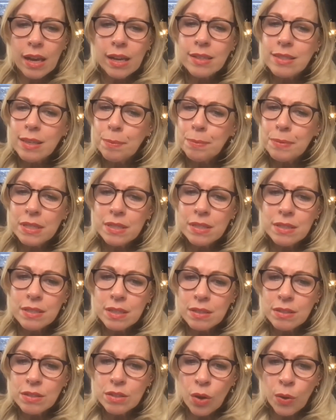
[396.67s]
Acceptance
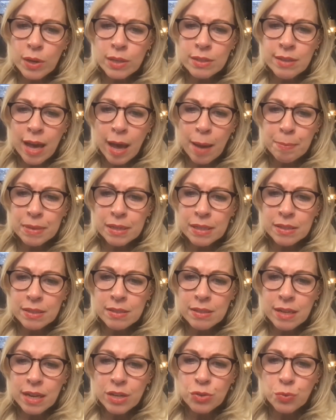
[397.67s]
doesn't always happen
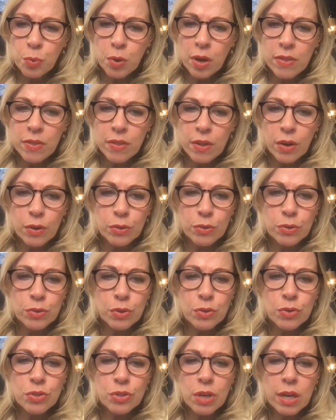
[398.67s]
in stage 1, though,
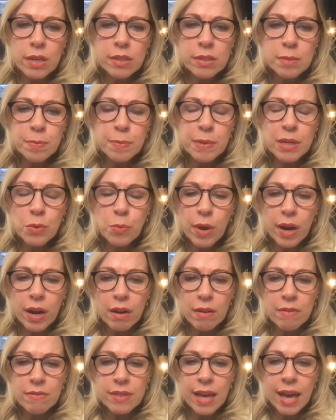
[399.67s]
so just be
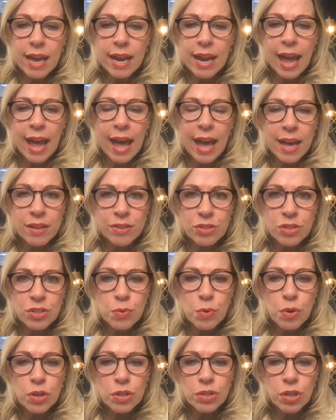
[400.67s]
aware of that as
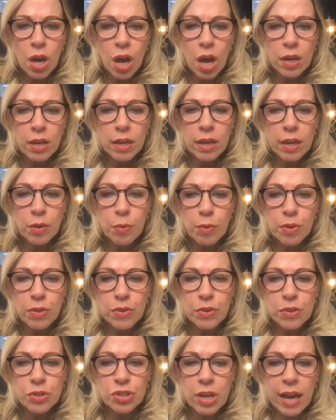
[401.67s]
you are talking
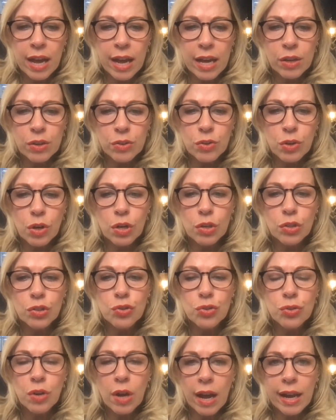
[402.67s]
with your child
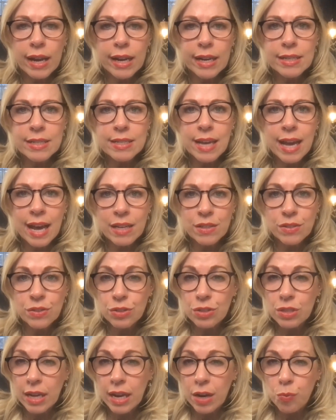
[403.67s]
or trying to
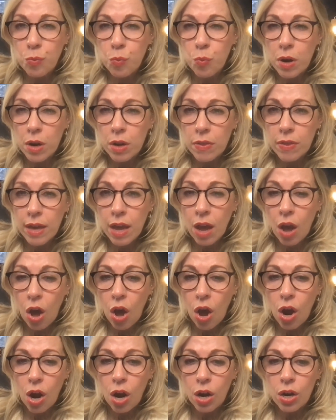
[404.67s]
ascertain where they
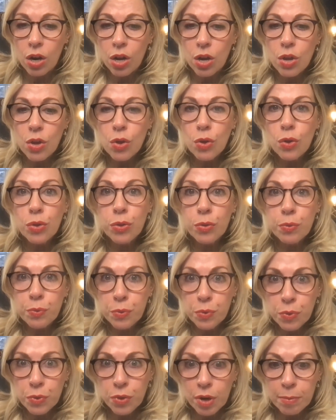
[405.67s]
are
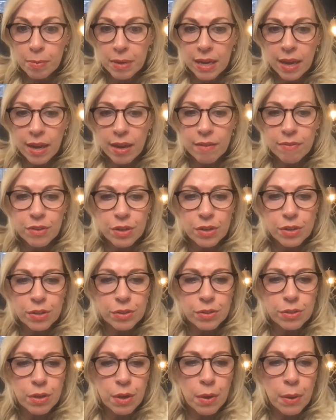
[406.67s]
through their
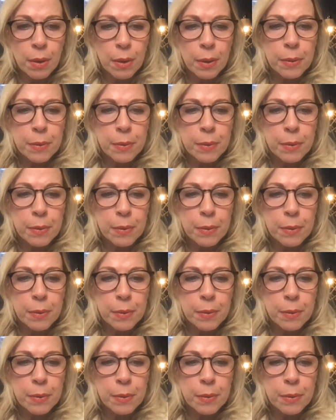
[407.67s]
behaviors.